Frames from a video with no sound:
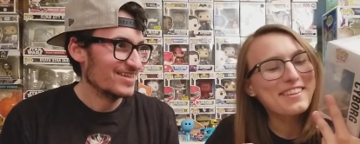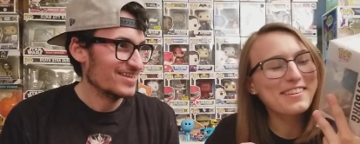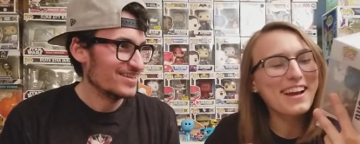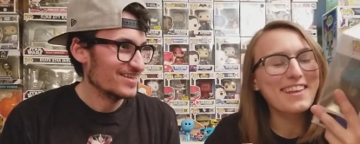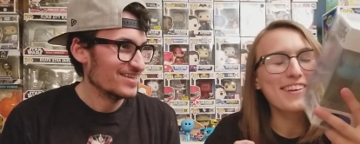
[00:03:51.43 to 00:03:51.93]

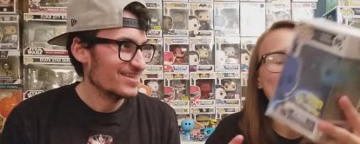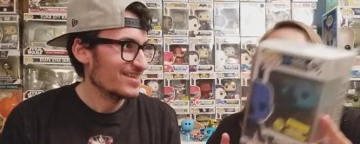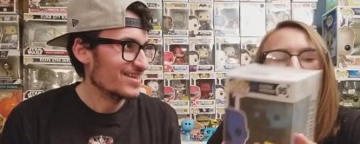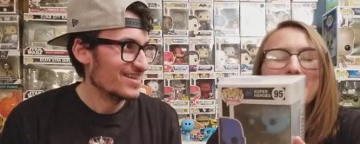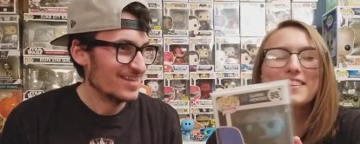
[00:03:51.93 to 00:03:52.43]
Speaker 1: So
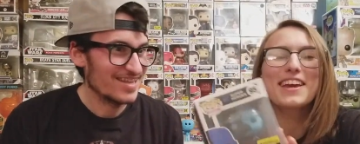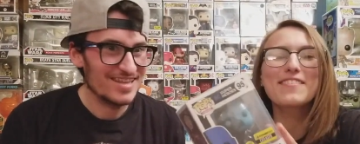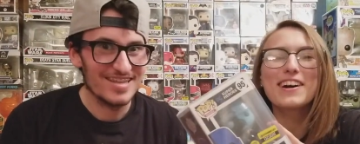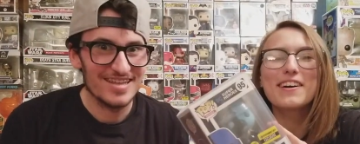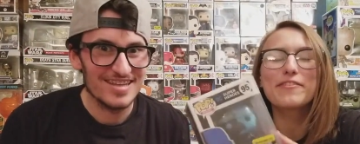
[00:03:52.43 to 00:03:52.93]
anyways, these
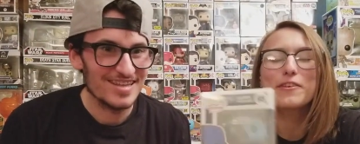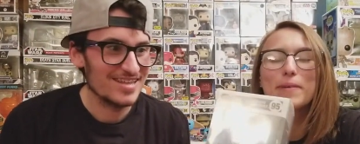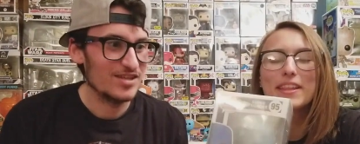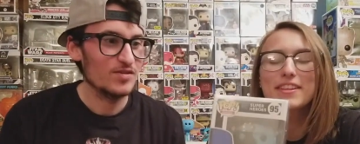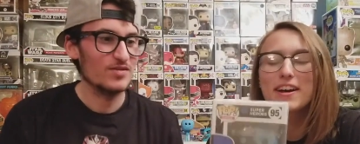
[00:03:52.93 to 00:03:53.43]
came out a few
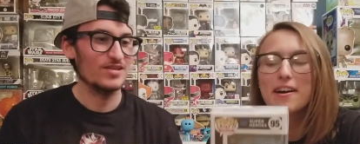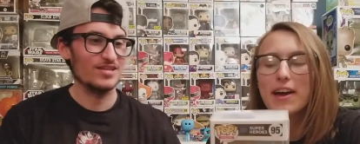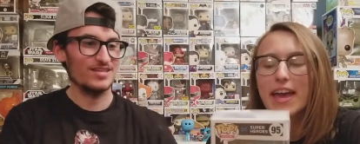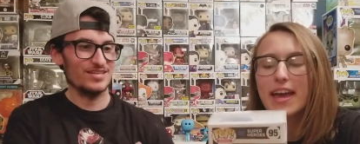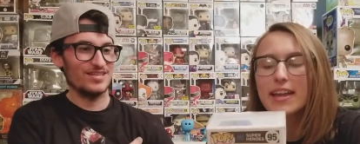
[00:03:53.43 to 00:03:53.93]
months ago,
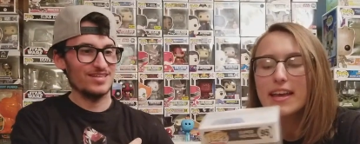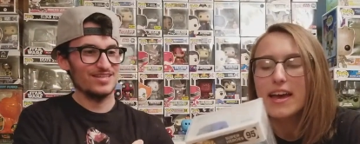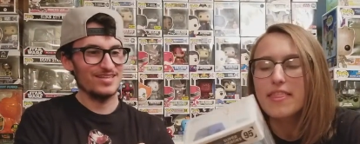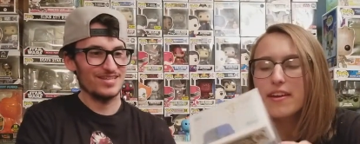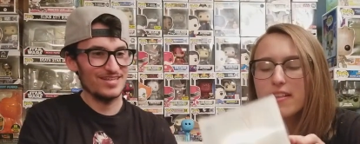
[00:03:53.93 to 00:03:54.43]
and
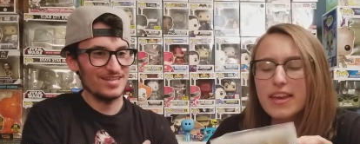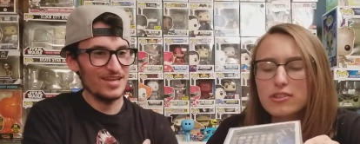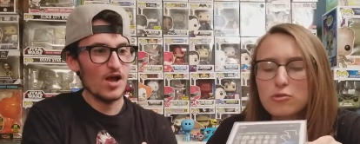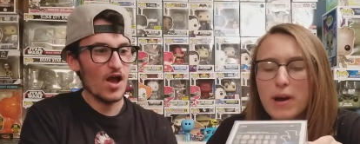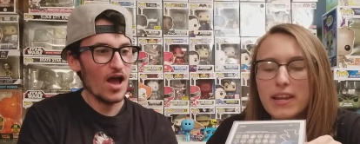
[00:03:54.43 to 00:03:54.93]
they're
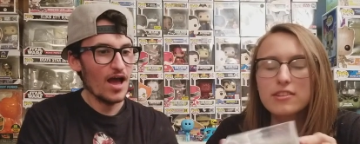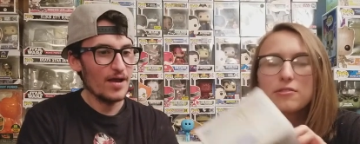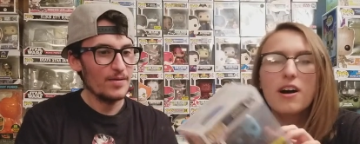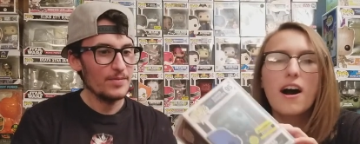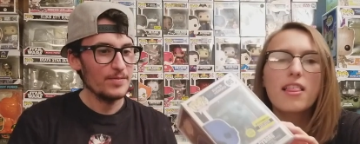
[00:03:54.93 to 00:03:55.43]
like
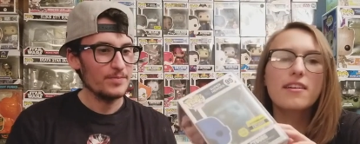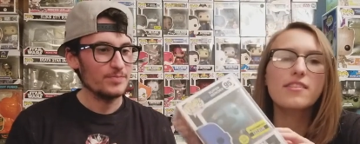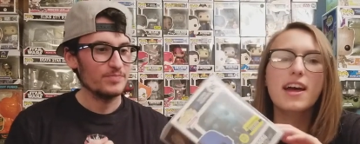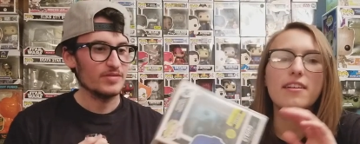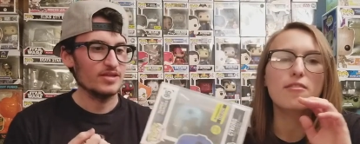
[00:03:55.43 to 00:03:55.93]
$22
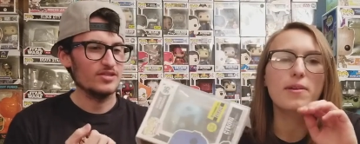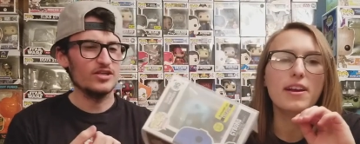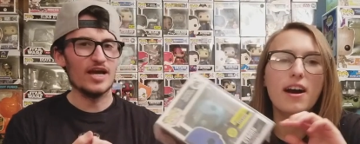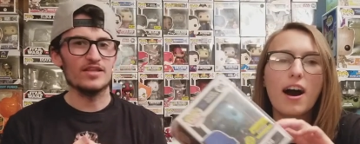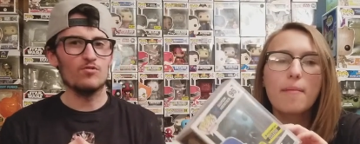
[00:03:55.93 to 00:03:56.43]
at
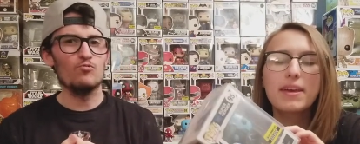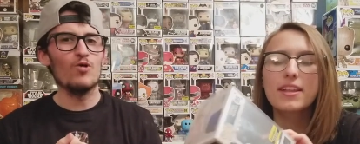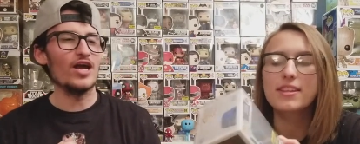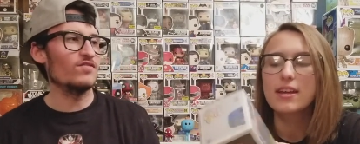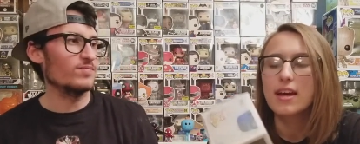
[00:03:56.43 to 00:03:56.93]
Newbury yeah, Comics. Yeah, they're
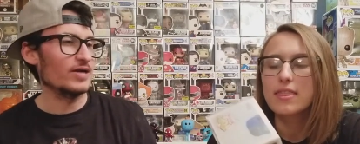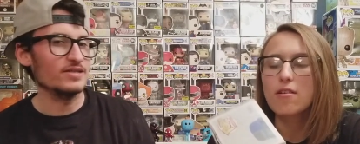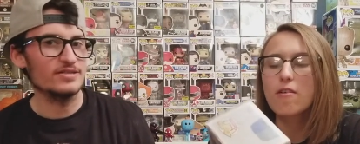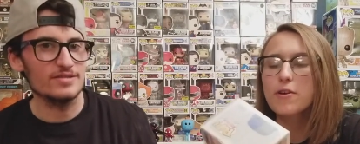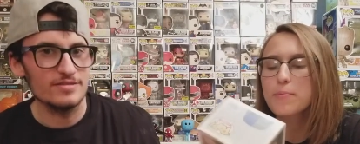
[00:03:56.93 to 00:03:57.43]
way overpriced.
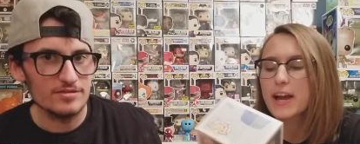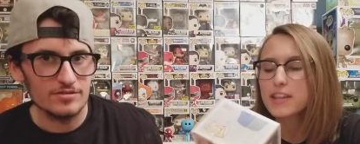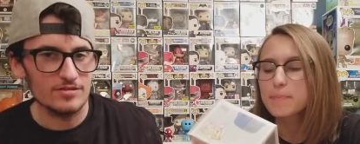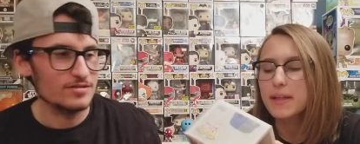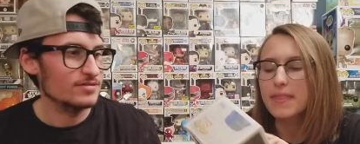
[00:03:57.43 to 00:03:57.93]
They're
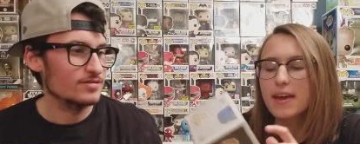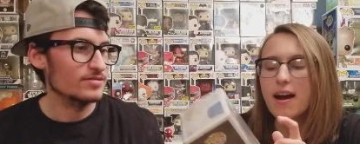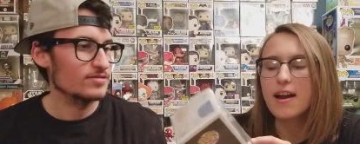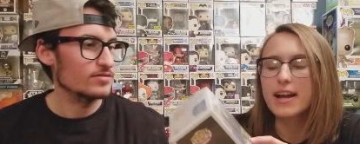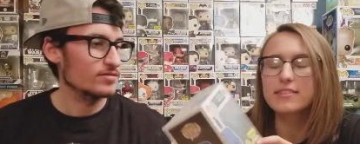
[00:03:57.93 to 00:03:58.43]
overpriced, but they
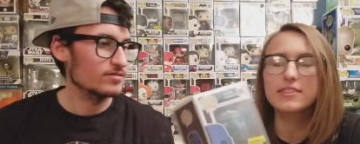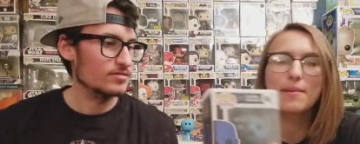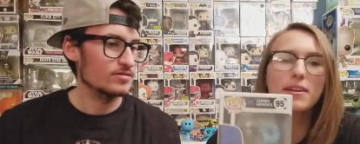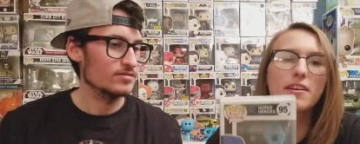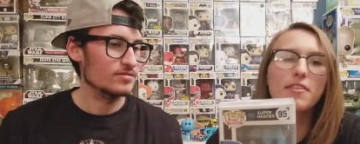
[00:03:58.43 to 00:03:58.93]
are
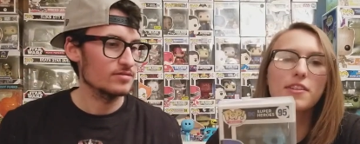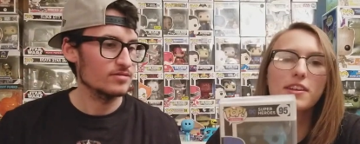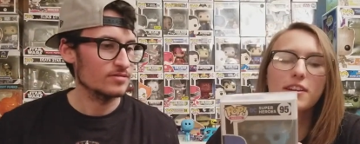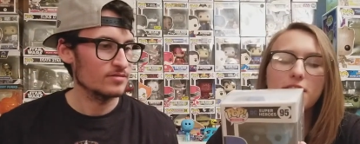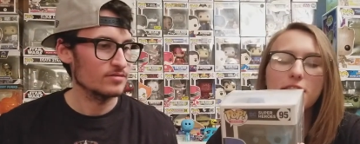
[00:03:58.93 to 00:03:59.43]
Entertainment Earth
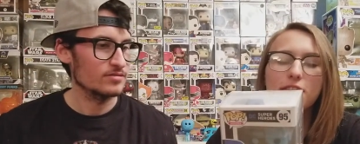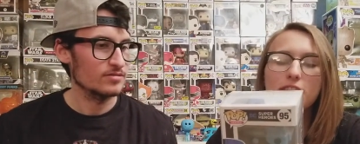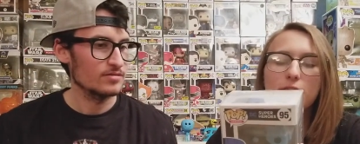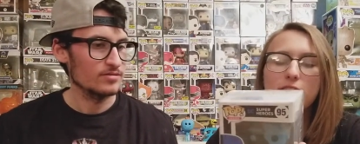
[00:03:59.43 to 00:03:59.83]
exclusives,